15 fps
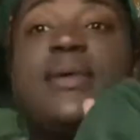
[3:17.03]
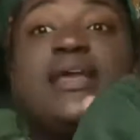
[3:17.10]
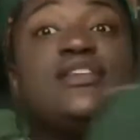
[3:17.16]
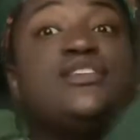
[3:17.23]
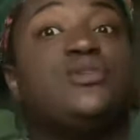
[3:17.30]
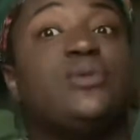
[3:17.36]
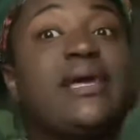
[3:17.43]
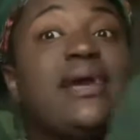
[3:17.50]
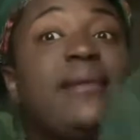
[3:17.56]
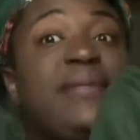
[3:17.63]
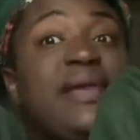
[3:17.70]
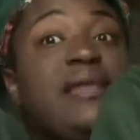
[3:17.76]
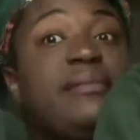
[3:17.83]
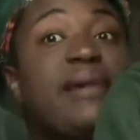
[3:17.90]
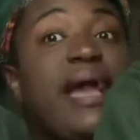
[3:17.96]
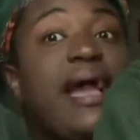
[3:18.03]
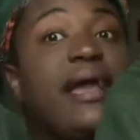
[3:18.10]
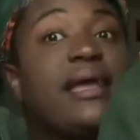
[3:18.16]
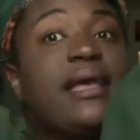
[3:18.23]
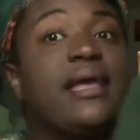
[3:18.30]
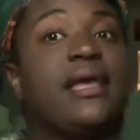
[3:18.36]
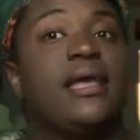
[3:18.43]
into like a
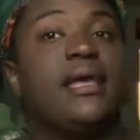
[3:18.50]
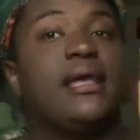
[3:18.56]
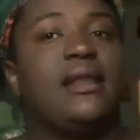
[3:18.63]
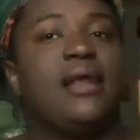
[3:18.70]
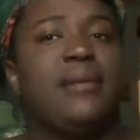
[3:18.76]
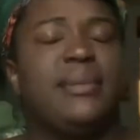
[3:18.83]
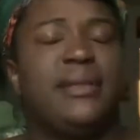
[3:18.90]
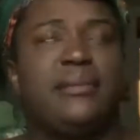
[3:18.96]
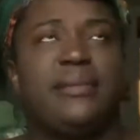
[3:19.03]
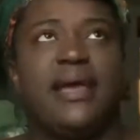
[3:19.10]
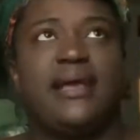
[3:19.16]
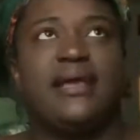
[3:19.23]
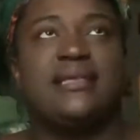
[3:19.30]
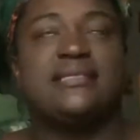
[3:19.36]
a